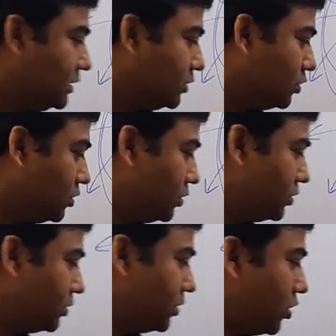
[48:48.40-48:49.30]

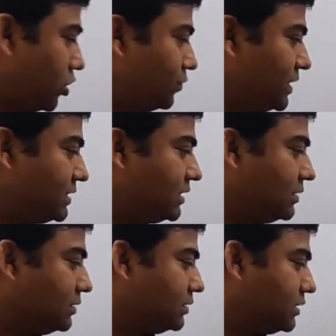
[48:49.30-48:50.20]
0 always,
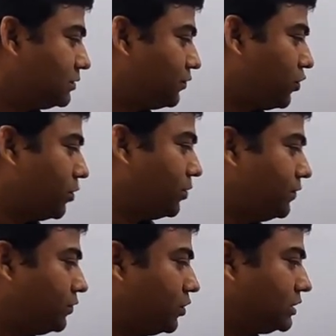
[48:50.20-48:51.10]
this form
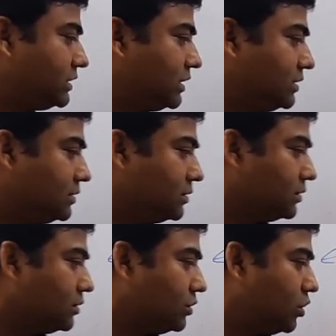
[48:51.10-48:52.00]
of Gaussian
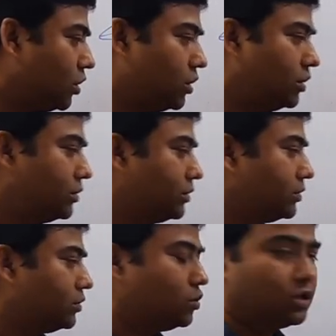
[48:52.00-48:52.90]
law,
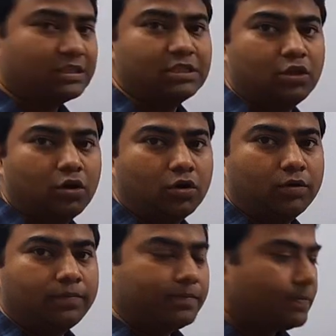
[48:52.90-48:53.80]
Gauss's
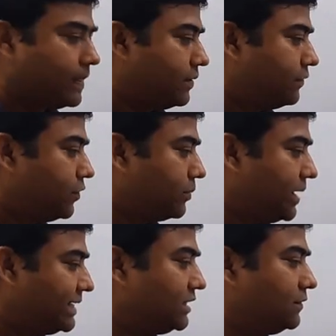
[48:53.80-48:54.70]
law for
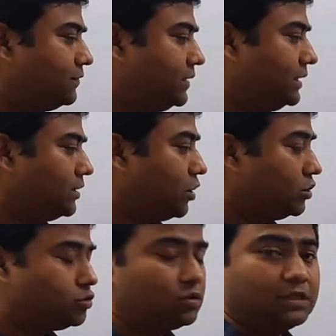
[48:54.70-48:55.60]
magnetic field
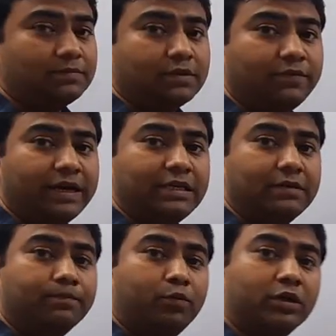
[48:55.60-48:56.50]
also gives a
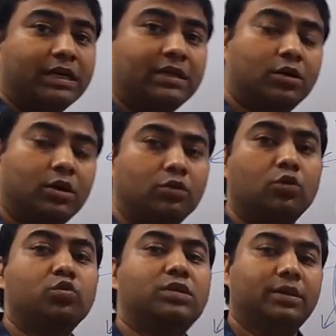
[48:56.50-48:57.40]
very important
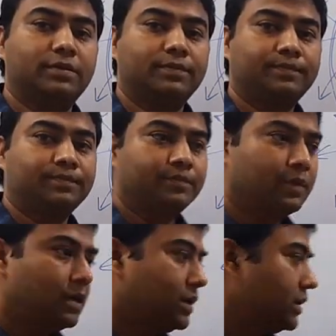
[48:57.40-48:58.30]
conclusion.
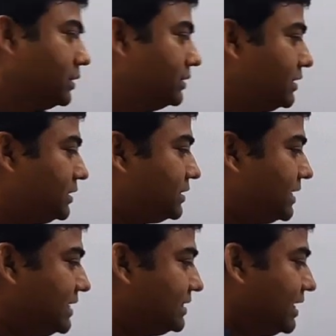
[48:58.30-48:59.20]
This
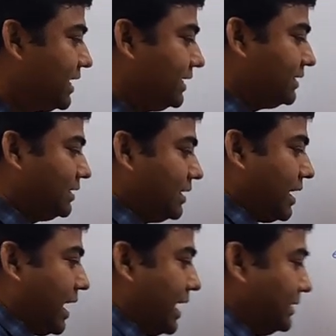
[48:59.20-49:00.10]
says that
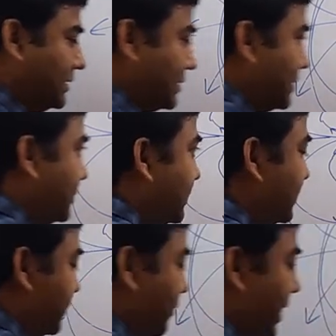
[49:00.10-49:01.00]
as
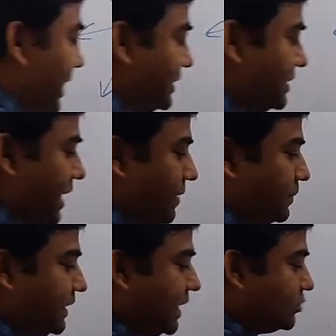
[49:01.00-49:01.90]
why it is
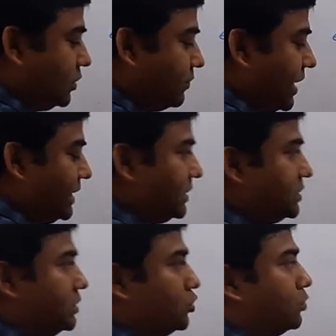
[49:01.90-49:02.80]
happening actually, why it
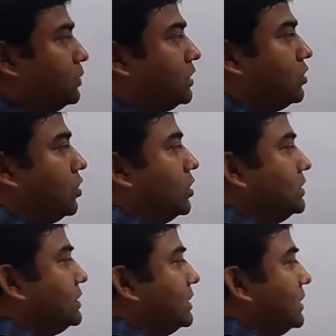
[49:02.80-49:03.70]
is 0,
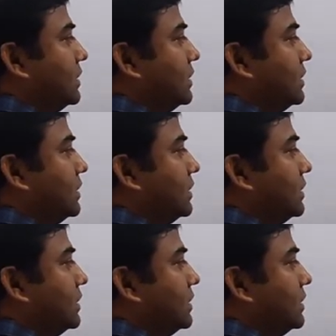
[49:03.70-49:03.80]
because